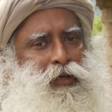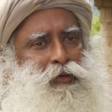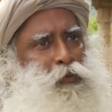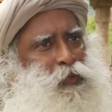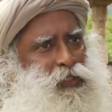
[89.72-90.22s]

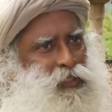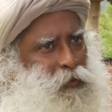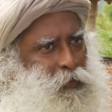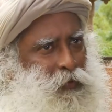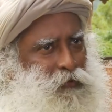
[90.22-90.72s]
nobody is
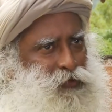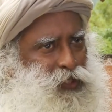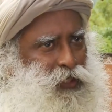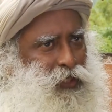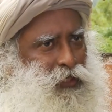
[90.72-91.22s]
capable of
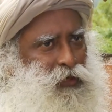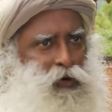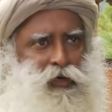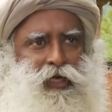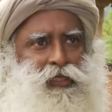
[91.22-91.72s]
singing
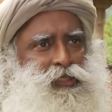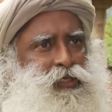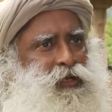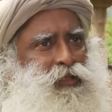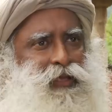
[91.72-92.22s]
or
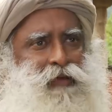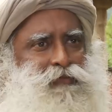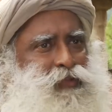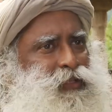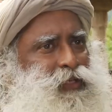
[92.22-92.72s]
dancing or anything,
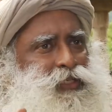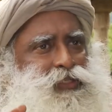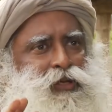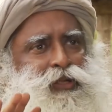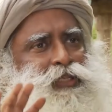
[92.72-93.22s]
everything is
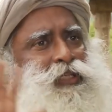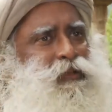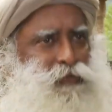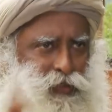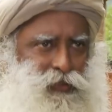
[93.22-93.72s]
done on the
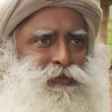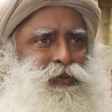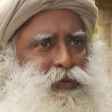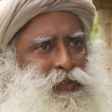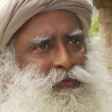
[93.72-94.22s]
television,
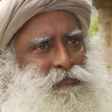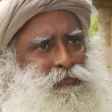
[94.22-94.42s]
okay?